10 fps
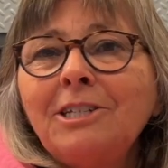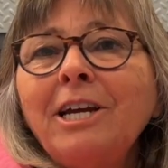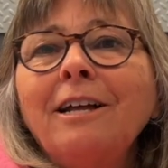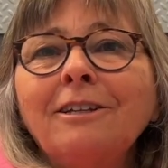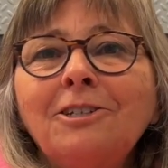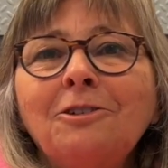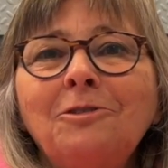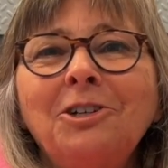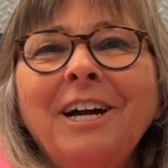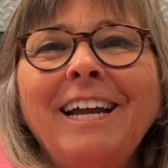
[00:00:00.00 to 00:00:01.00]
challenge of
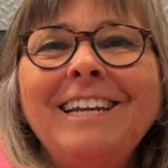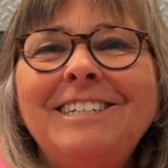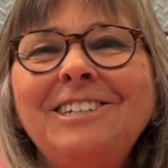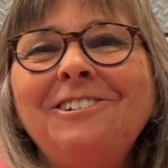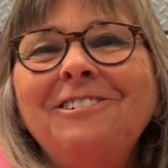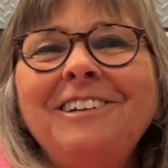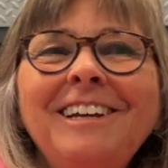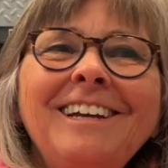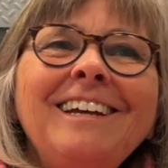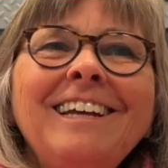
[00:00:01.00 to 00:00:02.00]
trying to
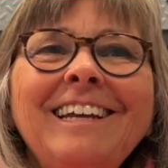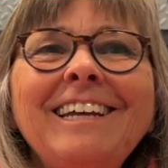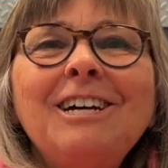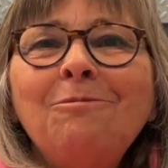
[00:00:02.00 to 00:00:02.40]
get up